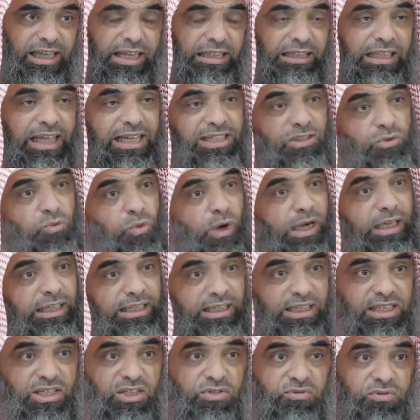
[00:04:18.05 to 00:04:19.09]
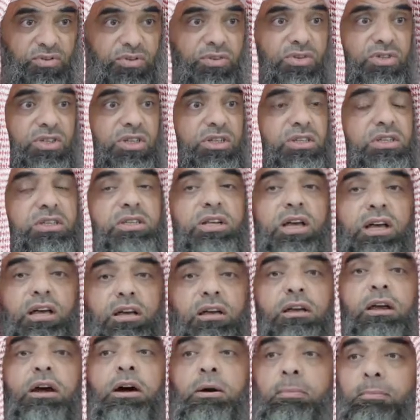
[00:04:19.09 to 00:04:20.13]
And that's why these verses
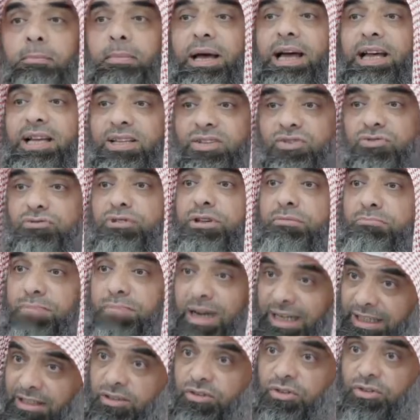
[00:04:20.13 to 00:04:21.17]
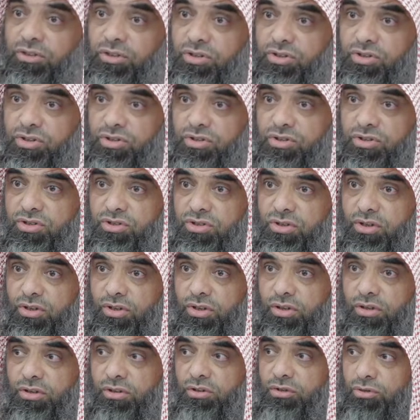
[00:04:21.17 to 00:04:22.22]
come as reminders
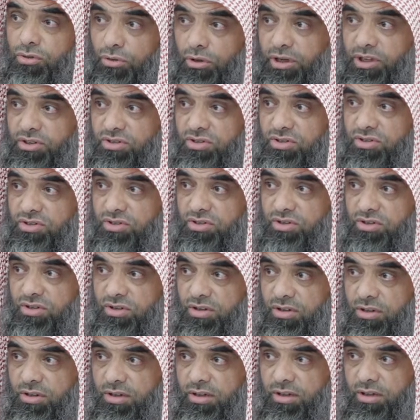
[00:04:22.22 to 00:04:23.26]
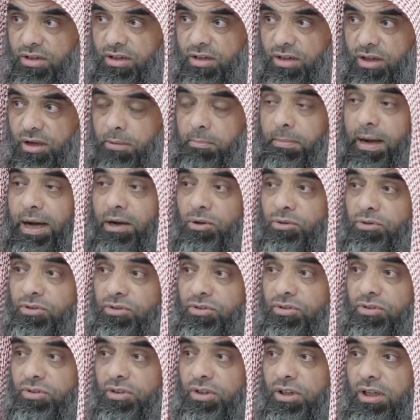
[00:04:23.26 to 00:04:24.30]
to us
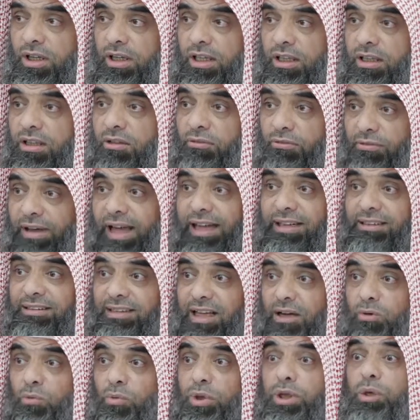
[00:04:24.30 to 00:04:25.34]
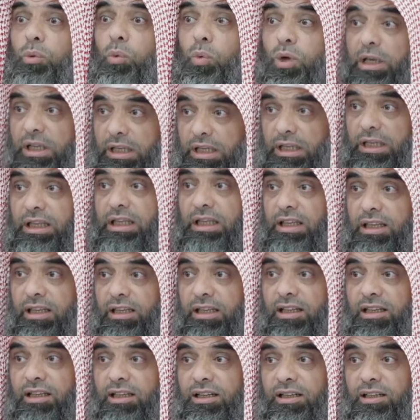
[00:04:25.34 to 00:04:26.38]
about the fact that we will
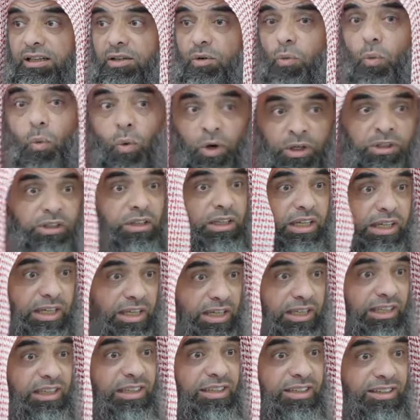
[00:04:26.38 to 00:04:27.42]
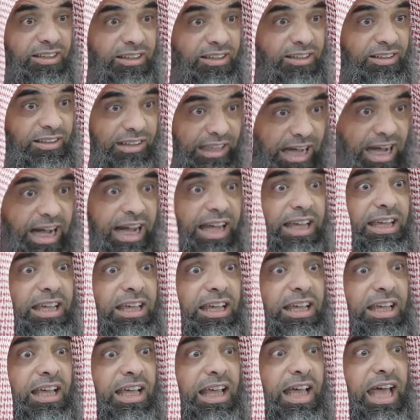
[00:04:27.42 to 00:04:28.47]
one day
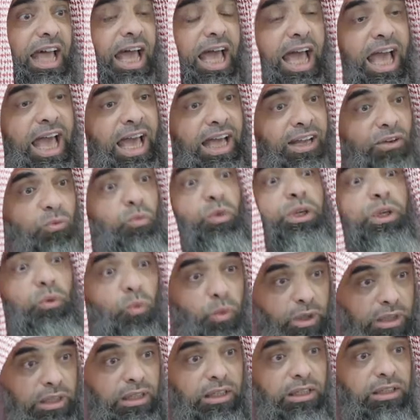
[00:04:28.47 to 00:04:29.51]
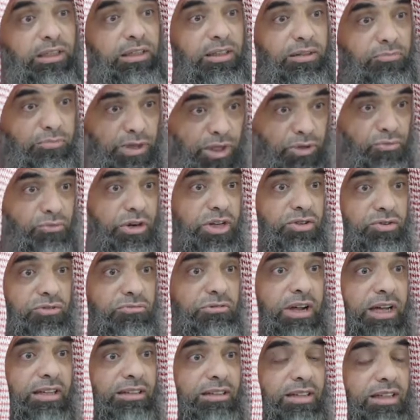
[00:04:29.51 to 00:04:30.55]
die and we will be
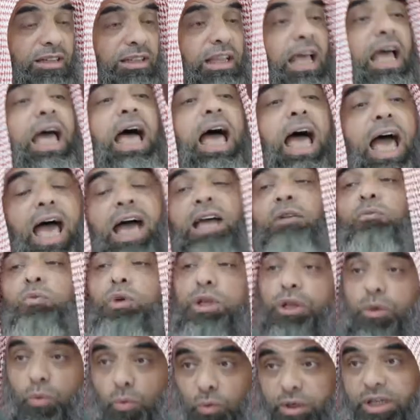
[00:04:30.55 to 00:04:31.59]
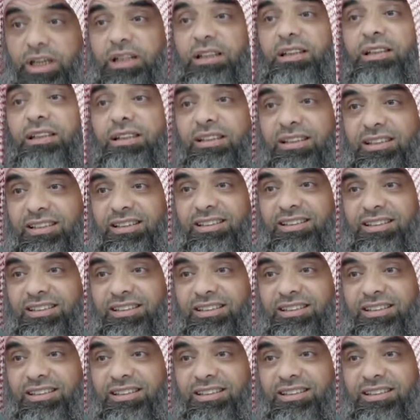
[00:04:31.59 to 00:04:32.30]
resurrected and we will